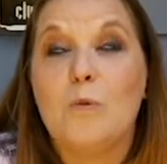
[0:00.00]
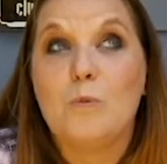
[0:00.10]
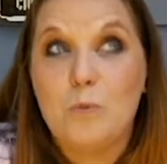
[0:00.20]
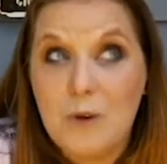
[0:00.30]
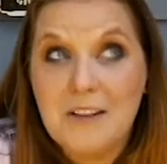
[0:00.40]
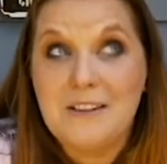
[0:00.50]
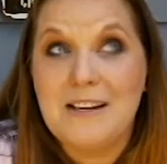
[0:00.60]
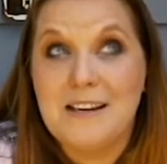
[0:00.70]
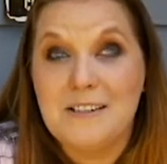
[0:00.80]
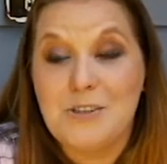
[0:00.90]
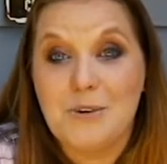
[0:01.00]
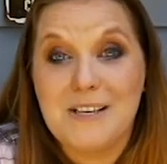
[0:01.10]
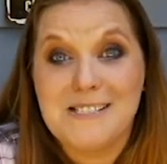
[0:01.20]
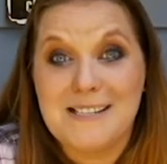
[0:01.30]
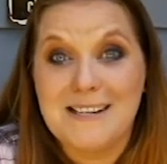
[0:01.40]
really
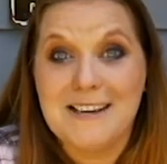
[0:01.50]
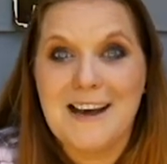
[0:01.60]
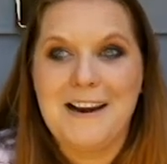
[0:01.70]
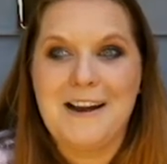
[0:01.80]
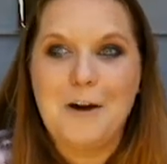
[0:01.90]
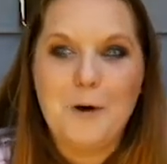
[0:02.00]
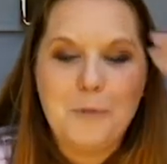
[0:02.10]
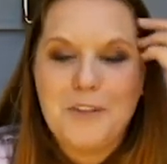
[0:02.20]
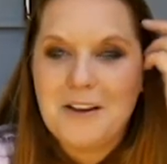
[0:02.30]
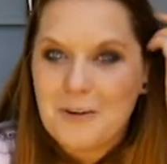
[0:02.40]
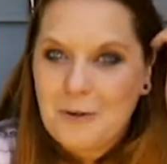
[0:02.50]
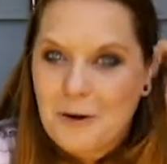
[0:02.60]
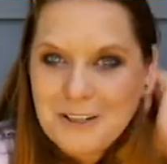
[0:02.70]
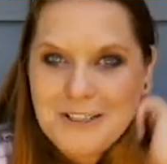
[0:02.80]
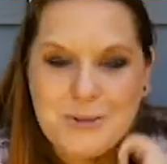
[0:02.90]
interesting, and I hope that you
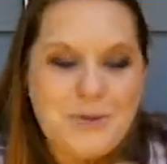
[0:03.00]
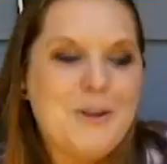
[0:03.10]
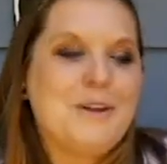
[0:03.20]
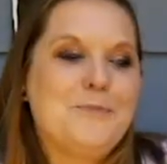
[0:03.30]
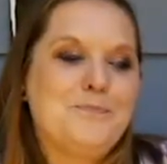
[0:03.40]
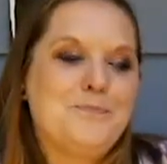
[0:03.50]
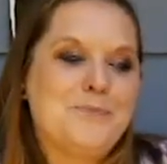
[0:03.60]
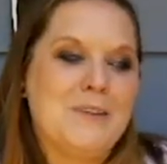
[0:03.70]
all enjoy them.